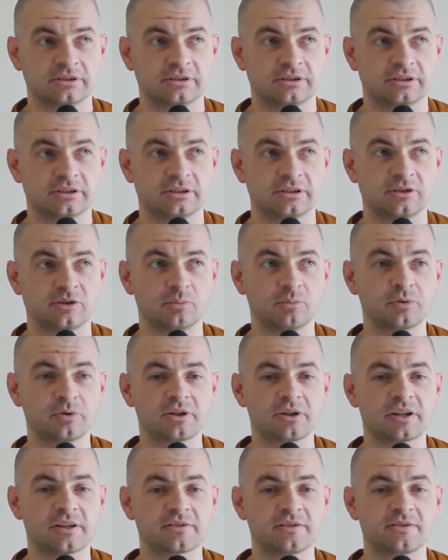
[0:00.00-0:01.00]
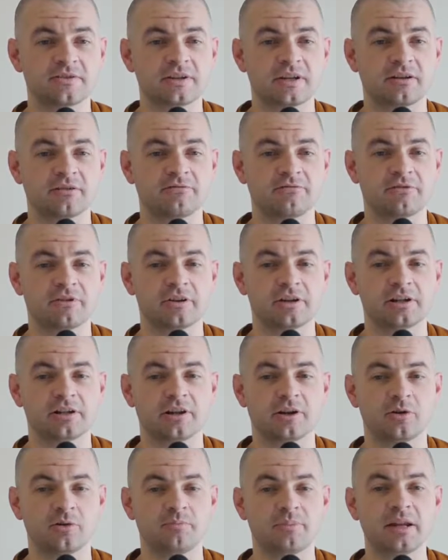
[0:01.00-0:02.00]
And the Buddha doesn't set a very
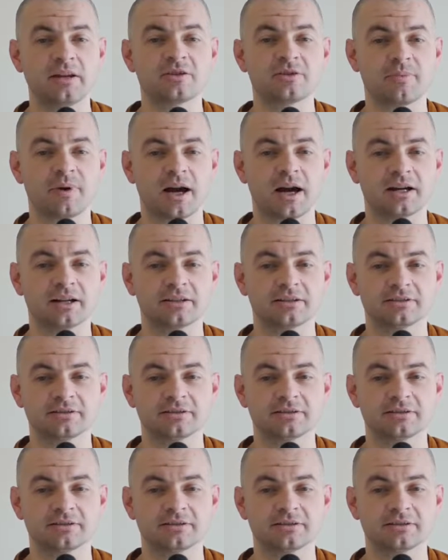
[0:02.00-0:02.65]
low benchmark.